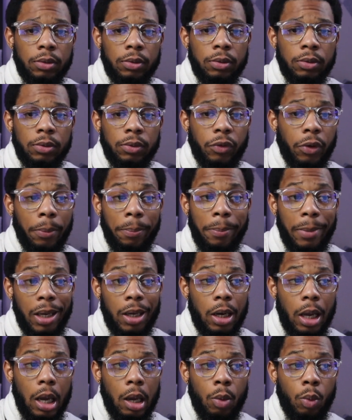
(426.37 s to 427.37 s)
from men
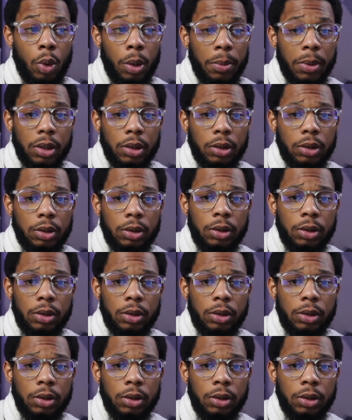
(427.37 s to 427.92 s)
and women.